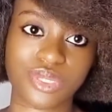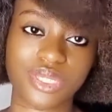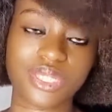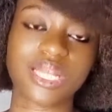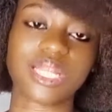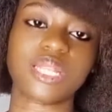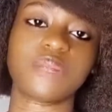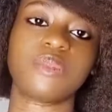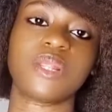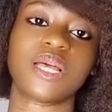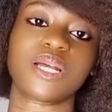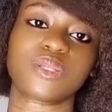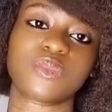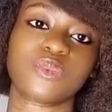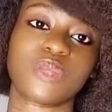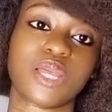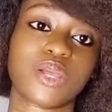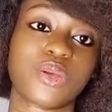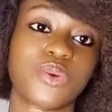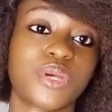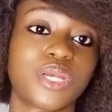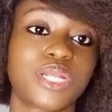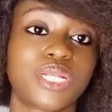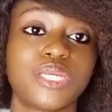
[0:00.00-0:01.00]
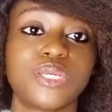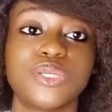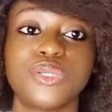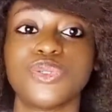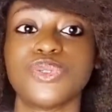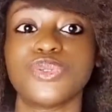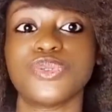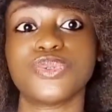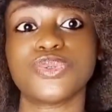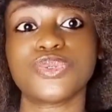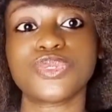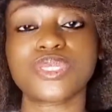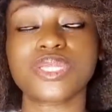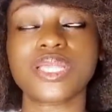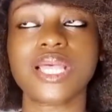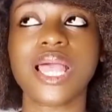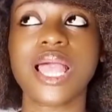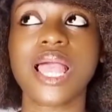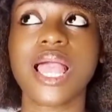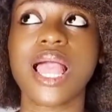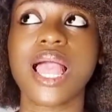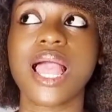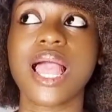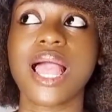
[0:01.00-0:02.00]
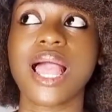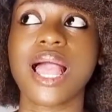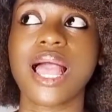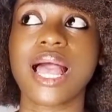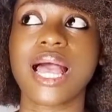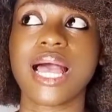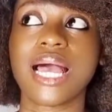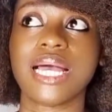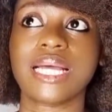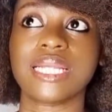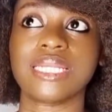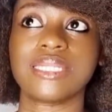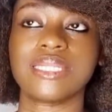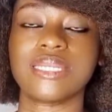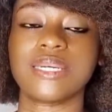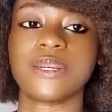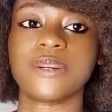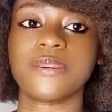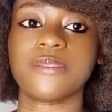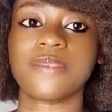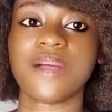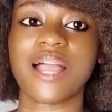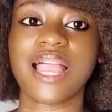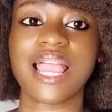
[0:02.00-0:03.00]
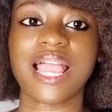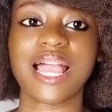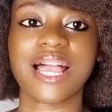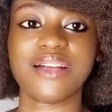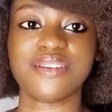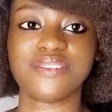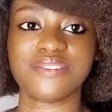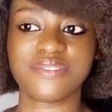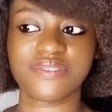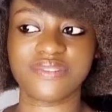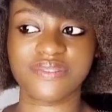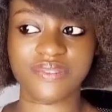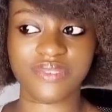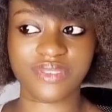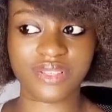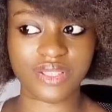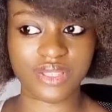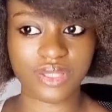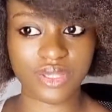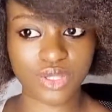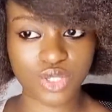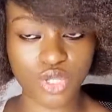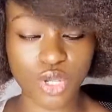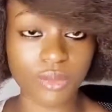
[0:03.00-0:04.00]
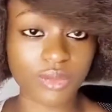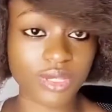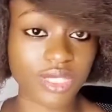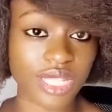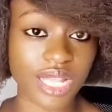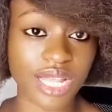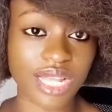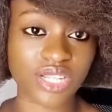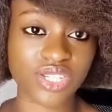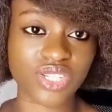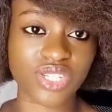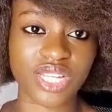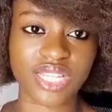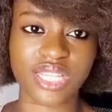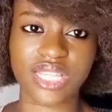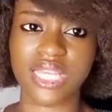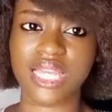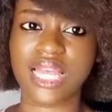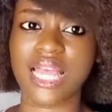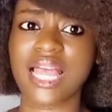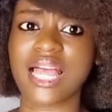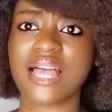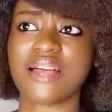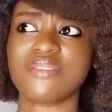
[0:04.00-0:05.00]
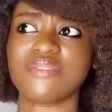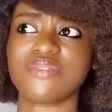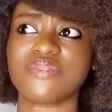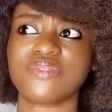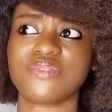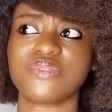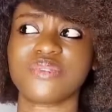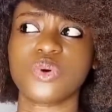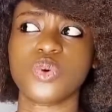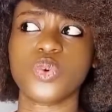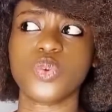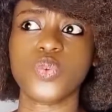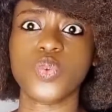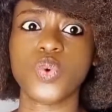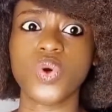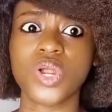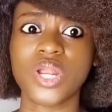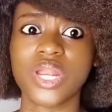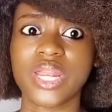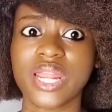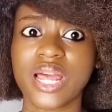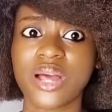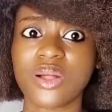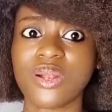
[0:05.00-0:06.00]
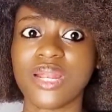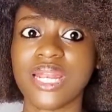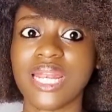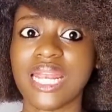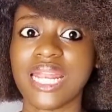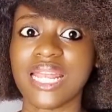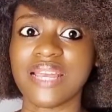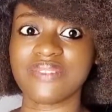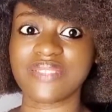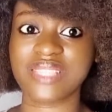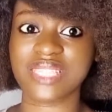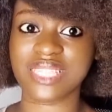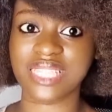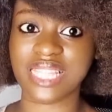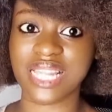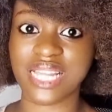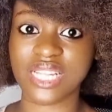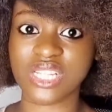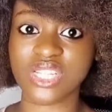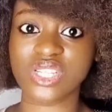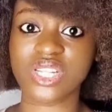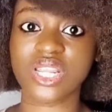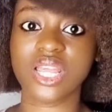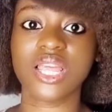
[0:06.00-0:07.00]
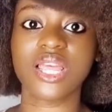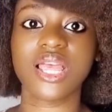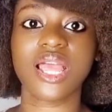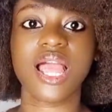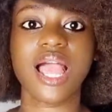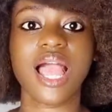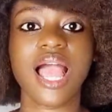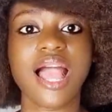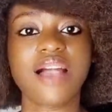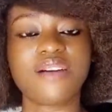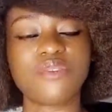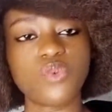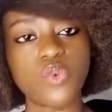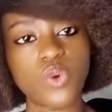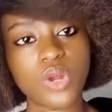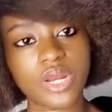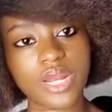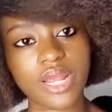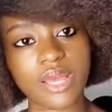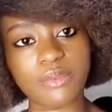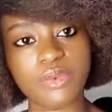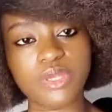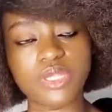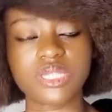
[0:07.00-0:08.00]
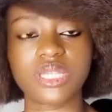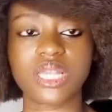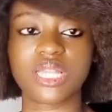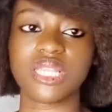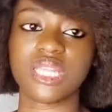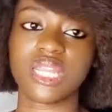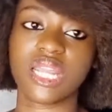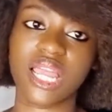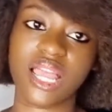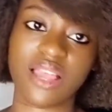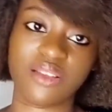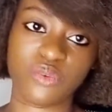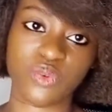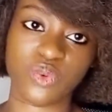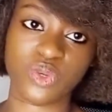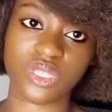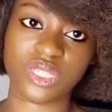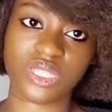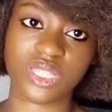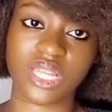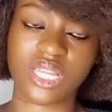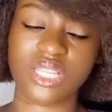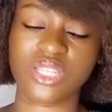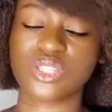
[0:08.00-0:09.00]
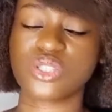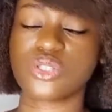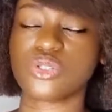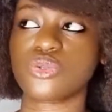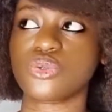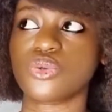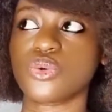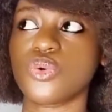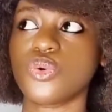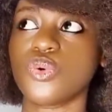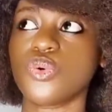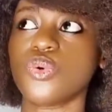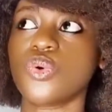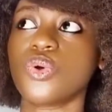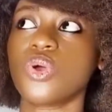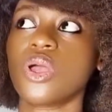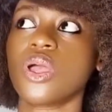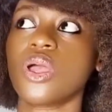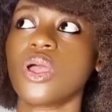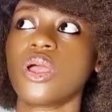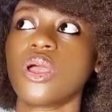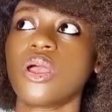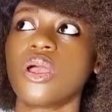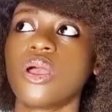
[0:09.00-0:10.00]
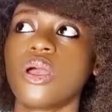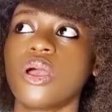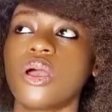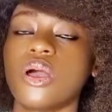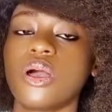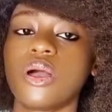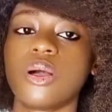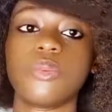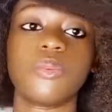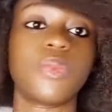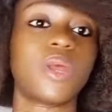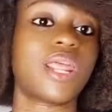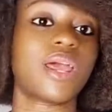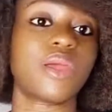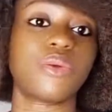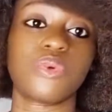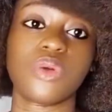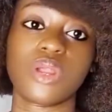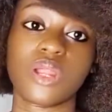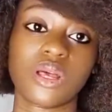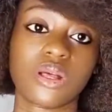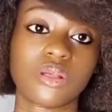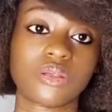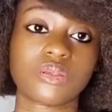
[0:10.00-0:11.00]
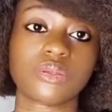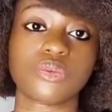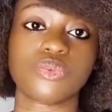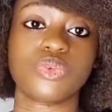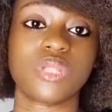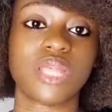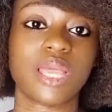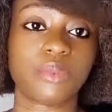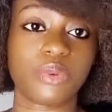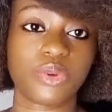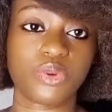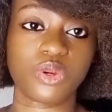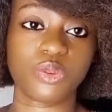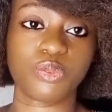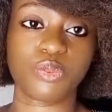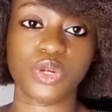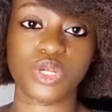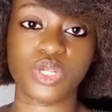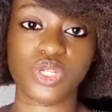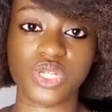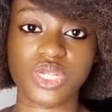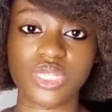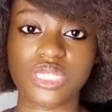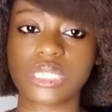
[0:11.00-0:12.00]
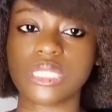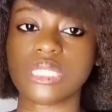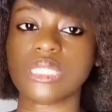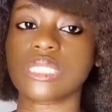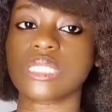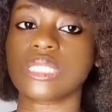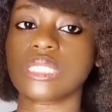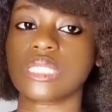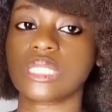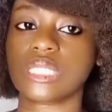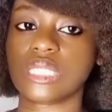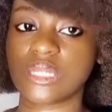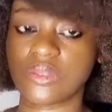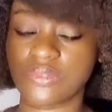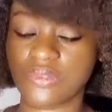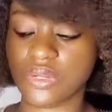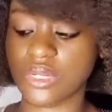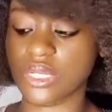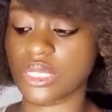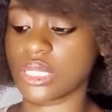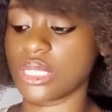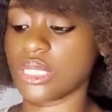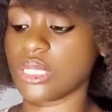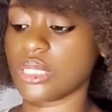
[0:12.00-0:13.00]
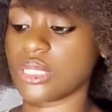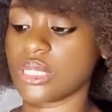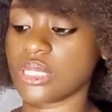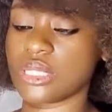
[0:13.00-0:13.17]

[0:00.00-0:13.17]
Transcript: These are the black soap that I currently use. And I have some stashed. I think I have one now left stashed. I have one that is, then I have one stashed. So when I run out, will I be repurchasing? Definitely.